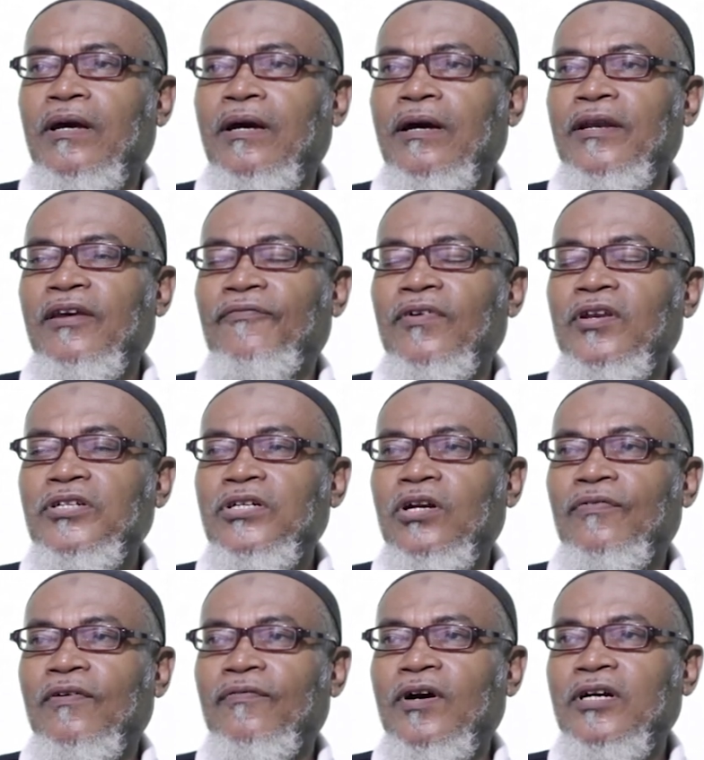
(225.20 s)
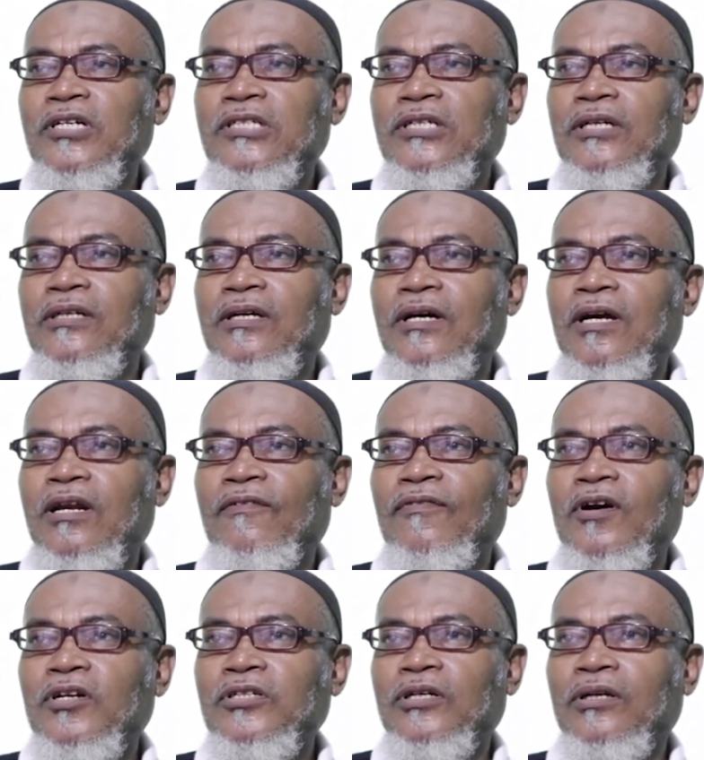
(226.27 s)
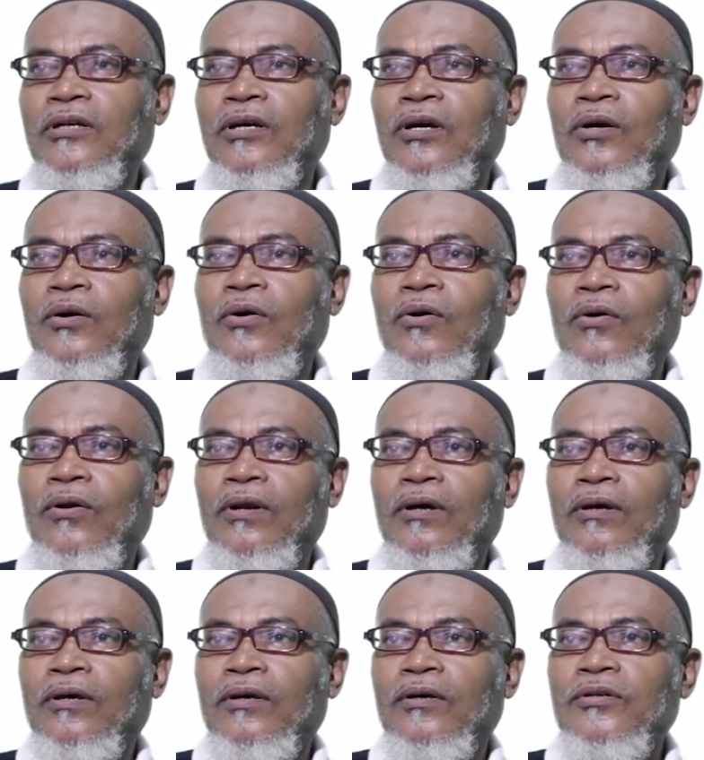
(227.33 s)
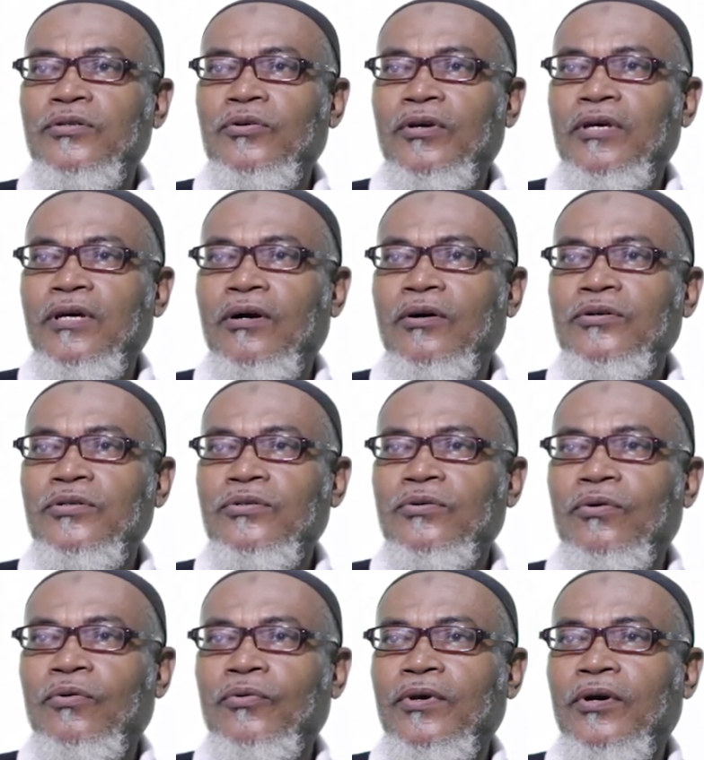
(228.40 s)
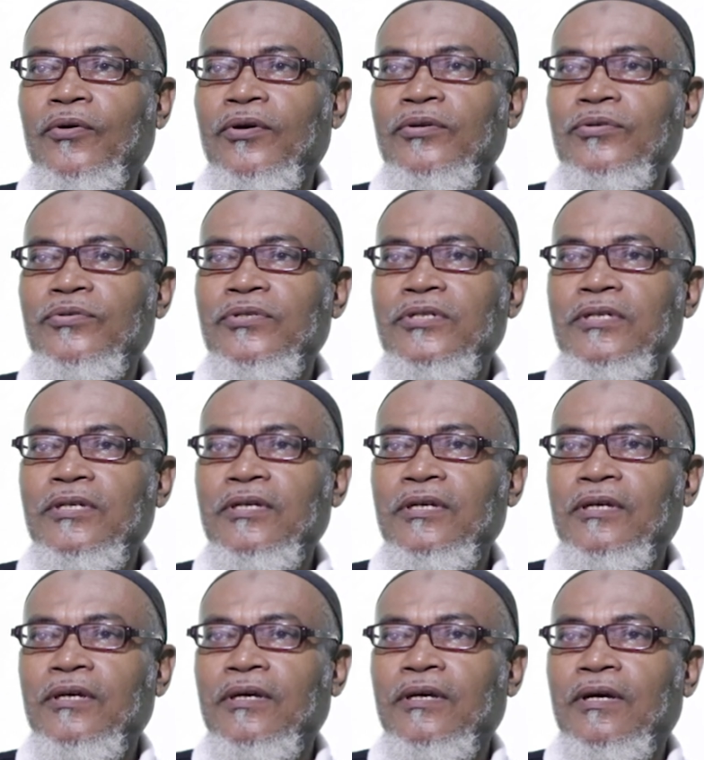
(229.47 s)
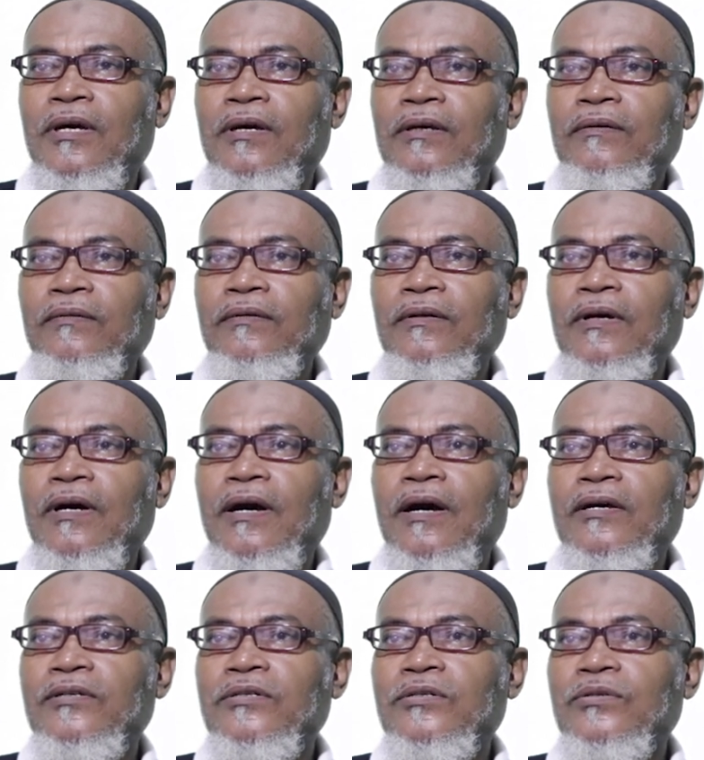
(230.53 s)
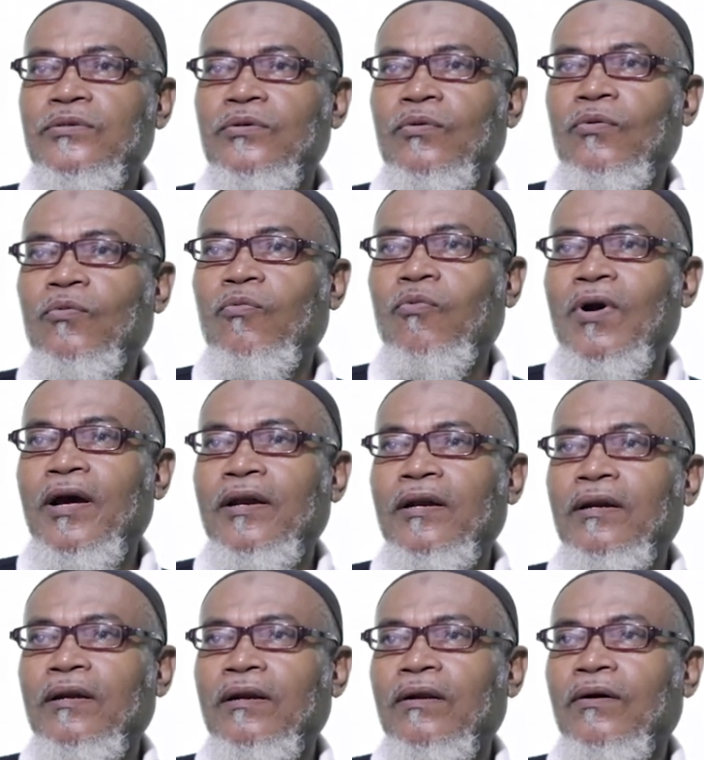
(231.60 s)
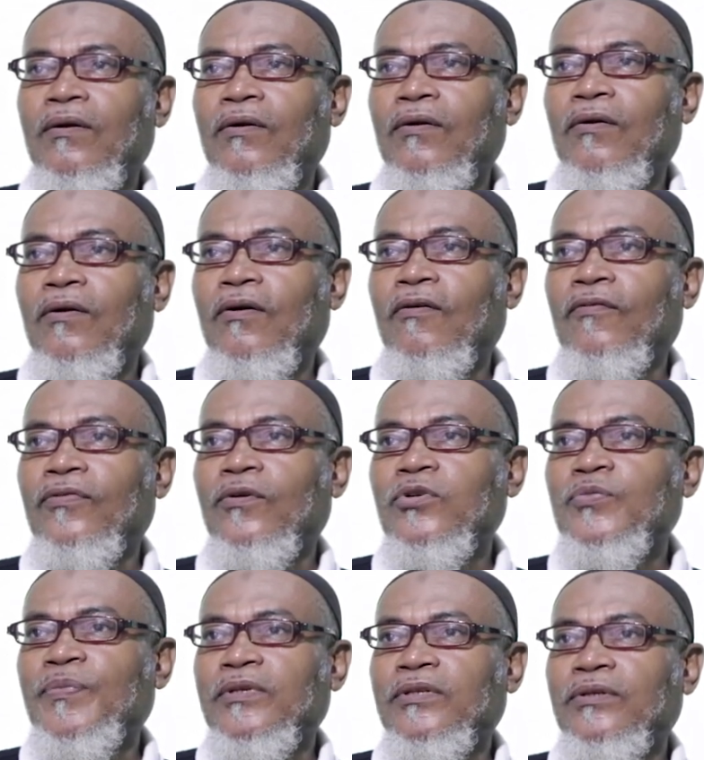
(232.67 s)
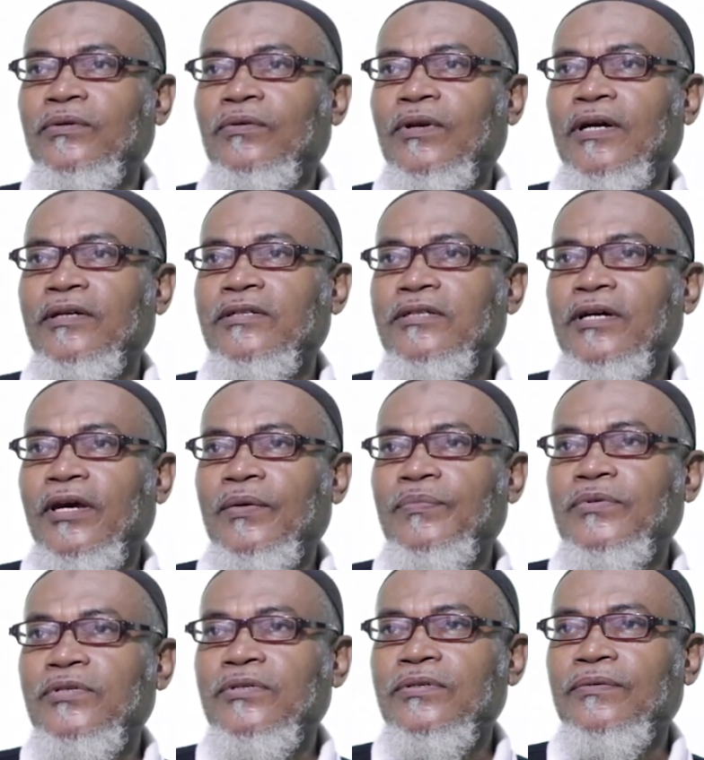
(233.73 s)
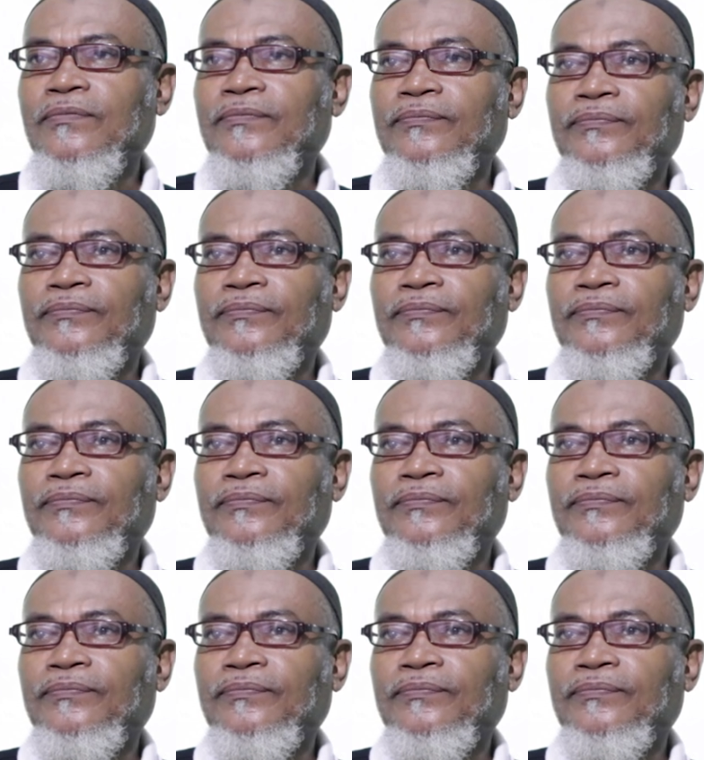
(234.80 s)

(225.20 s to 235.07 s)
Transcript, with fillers: a definition of a function, and a function call. So here also we are going to see as one of those particular types.